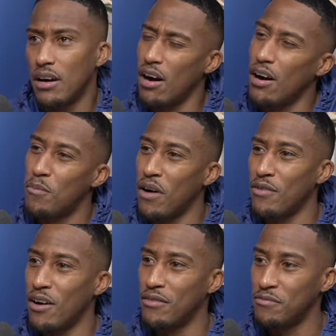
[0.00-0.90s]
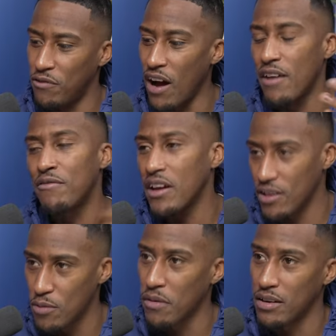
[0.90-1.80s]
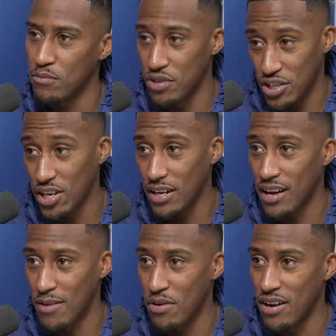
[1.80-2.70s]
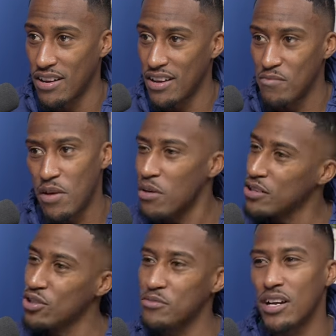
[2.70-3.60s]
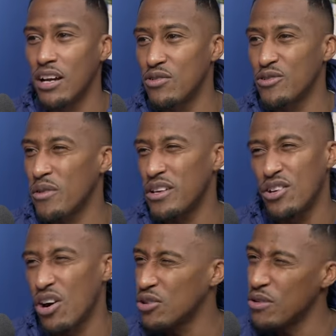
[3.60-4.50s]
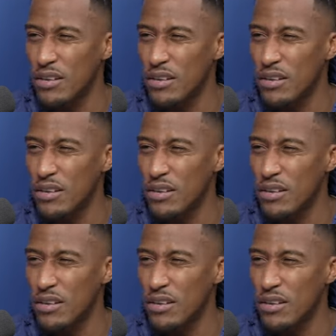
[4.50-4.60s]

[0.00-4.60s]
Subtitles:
oh, brother, five, thank you, man. Appreciate that. But yeah. Remember I dropped you that little 20, you can't do